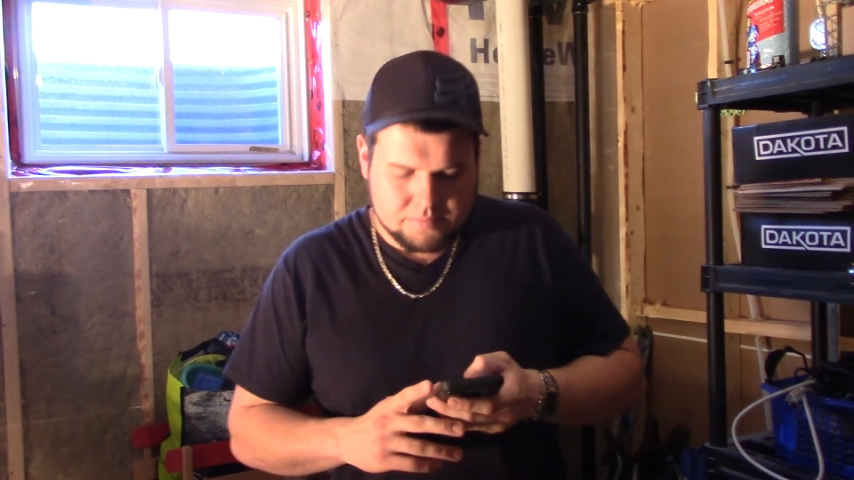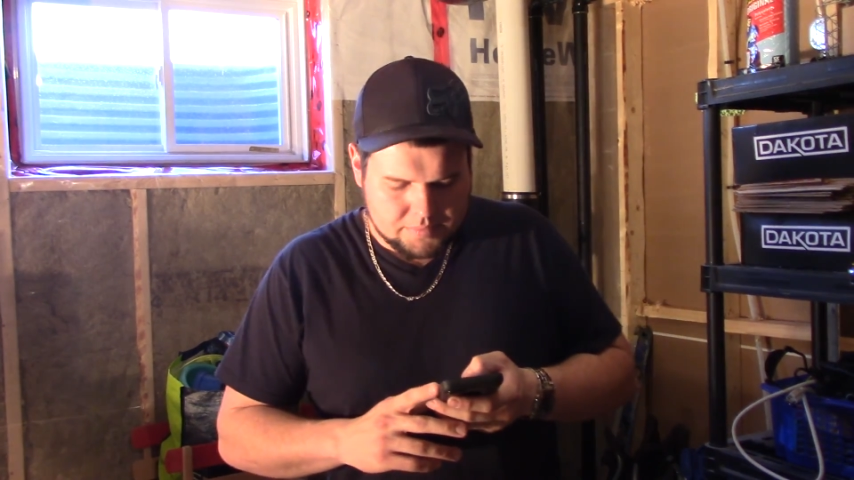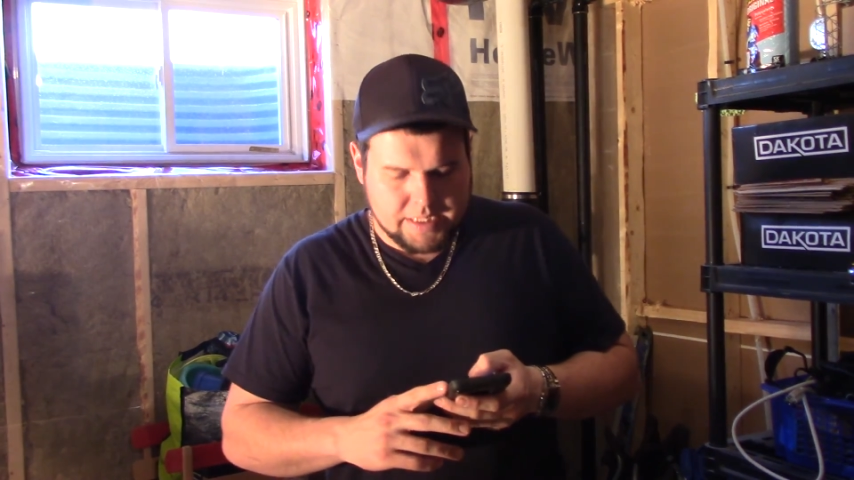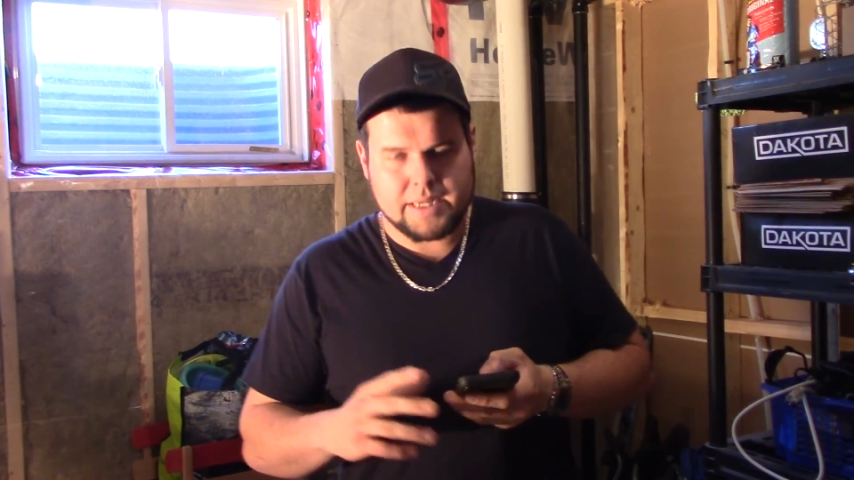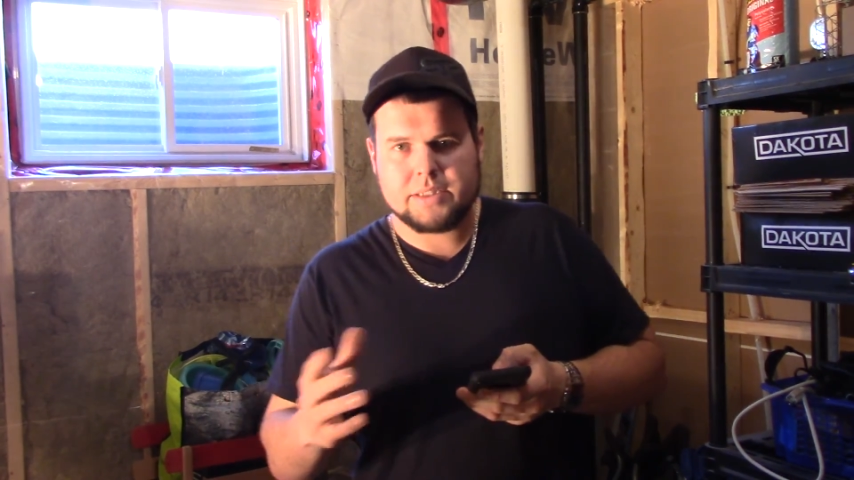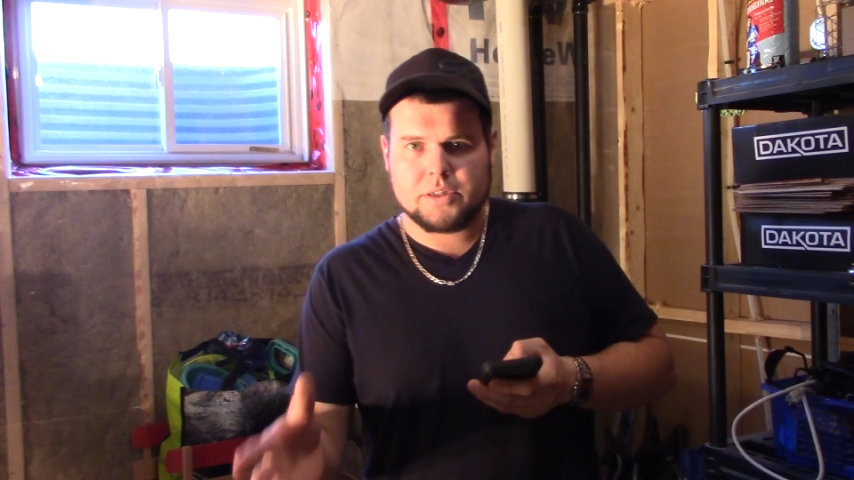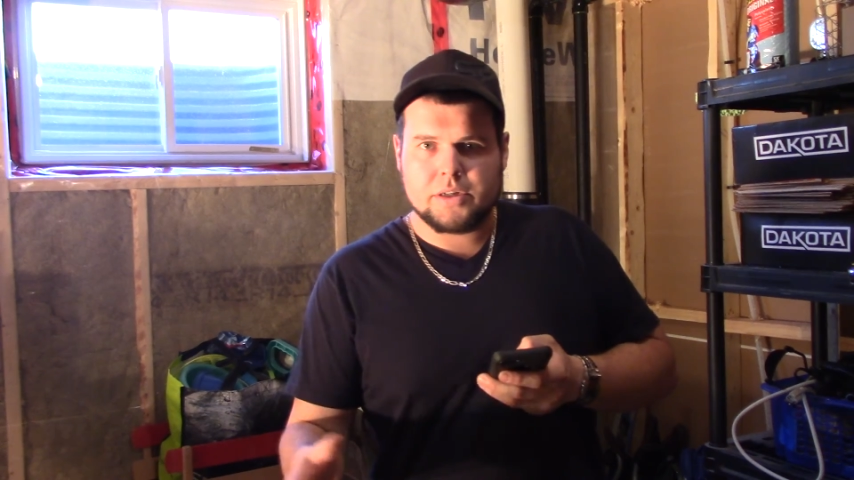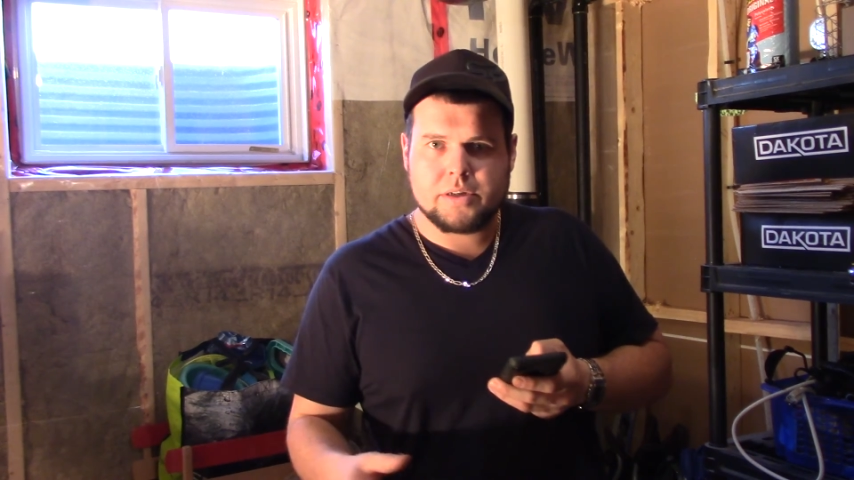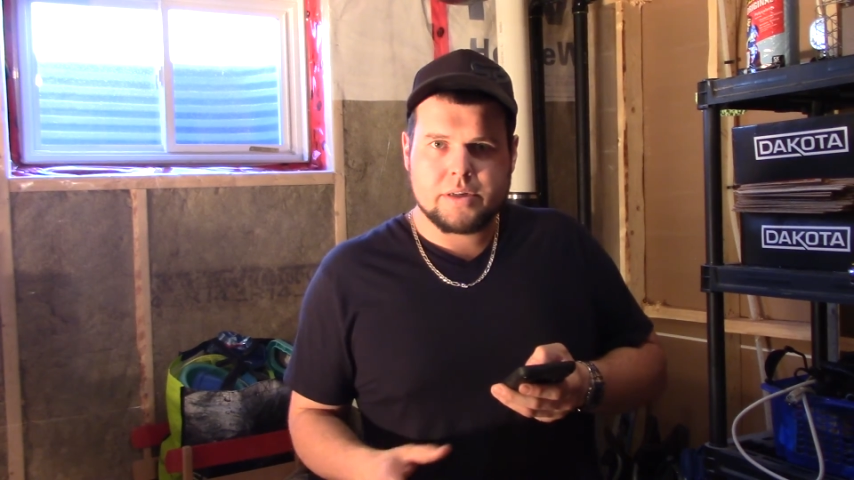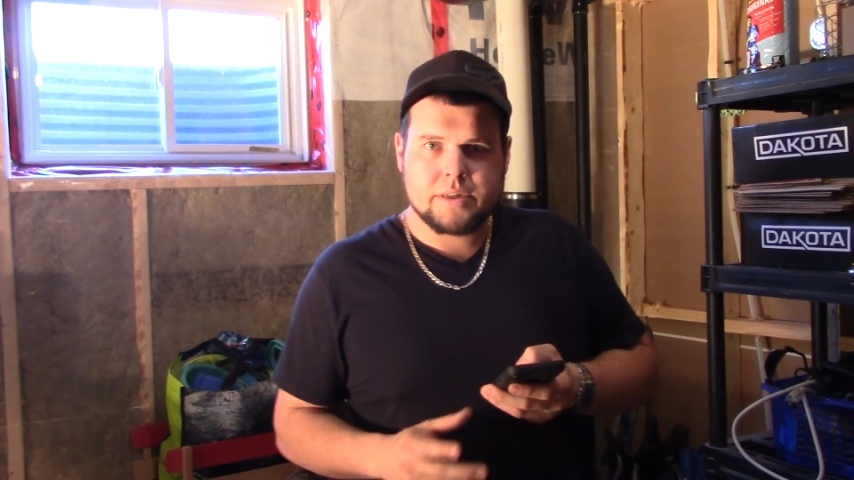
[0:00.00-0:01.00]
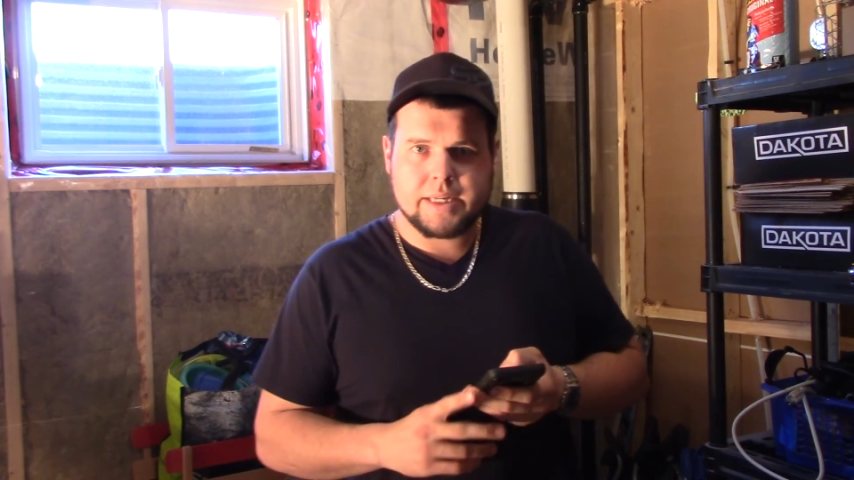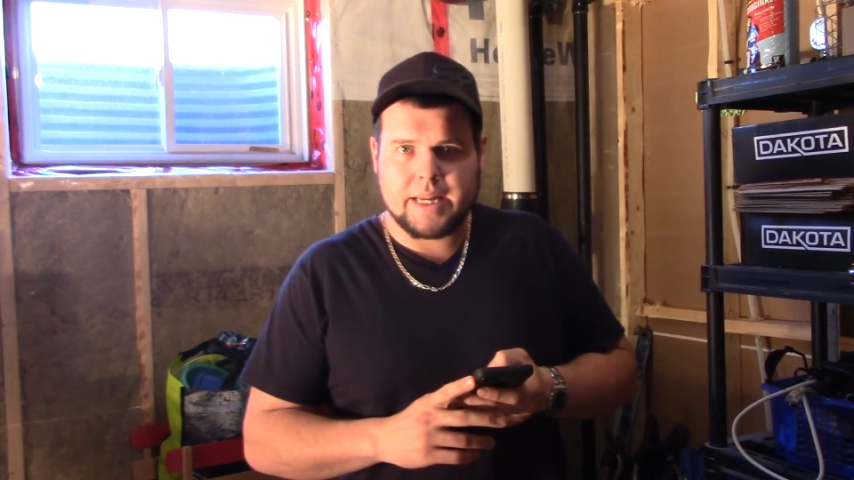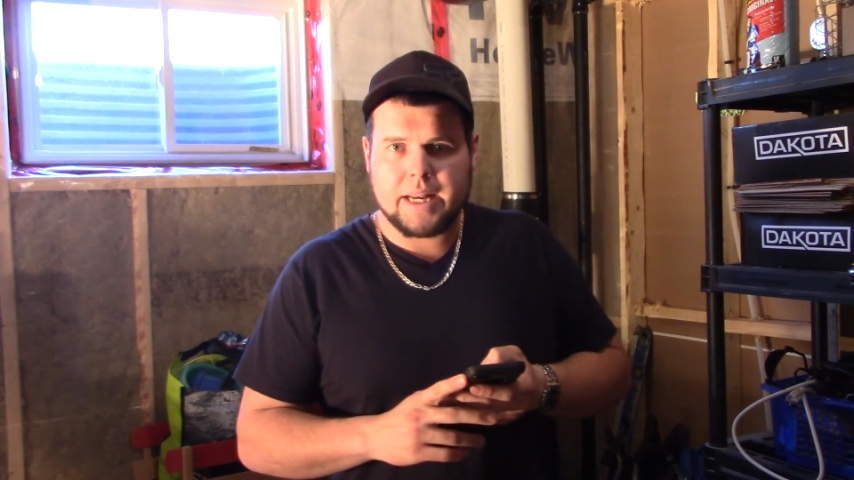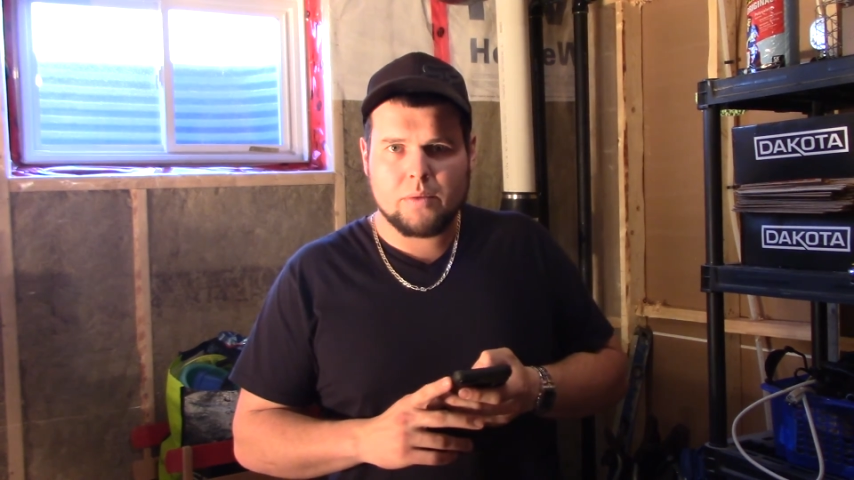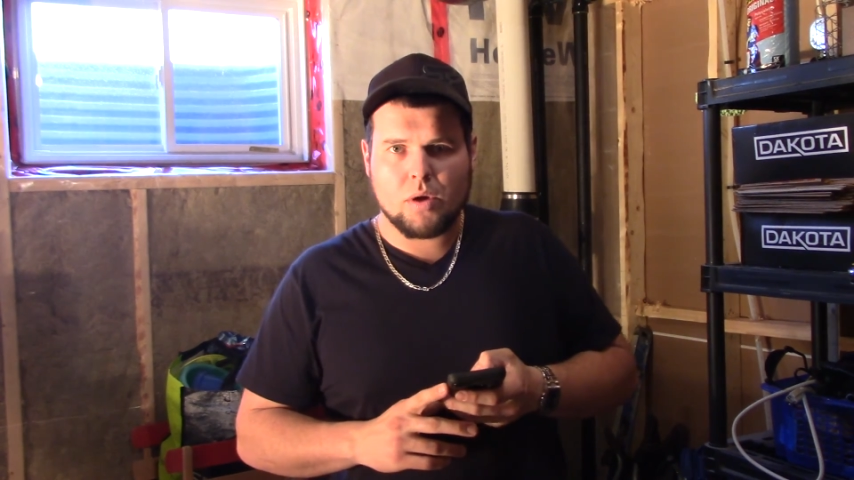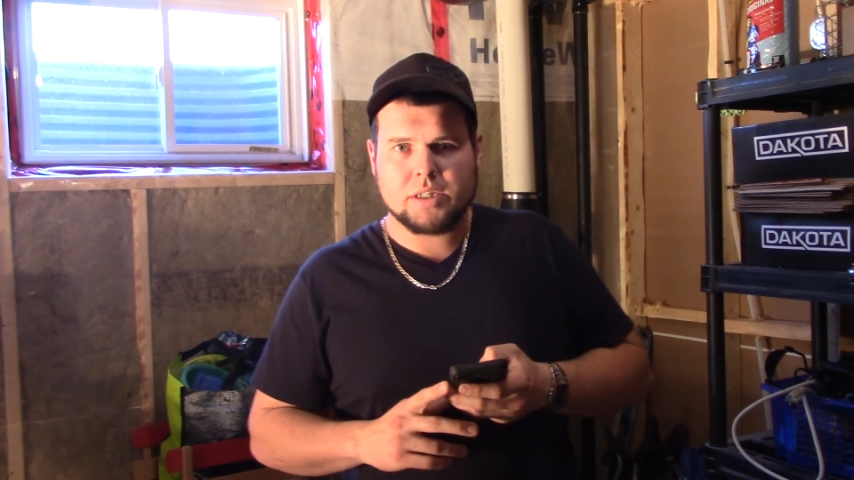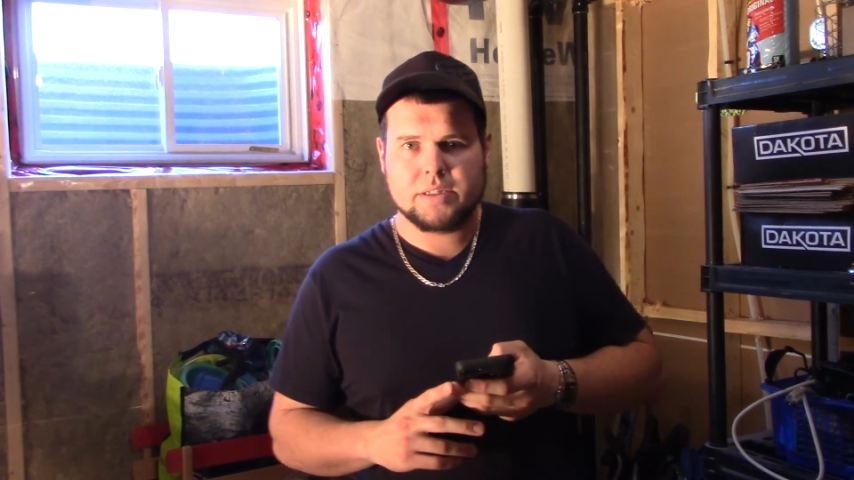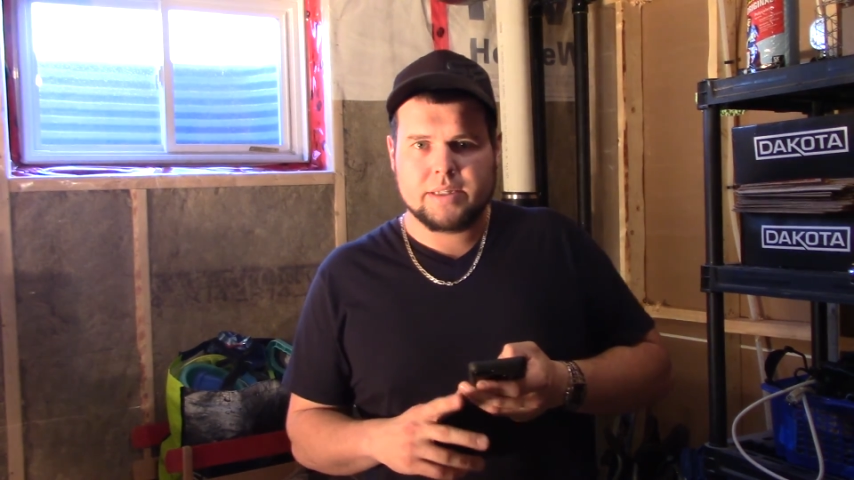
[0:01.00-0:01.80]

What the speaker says: In case you're Canadian watching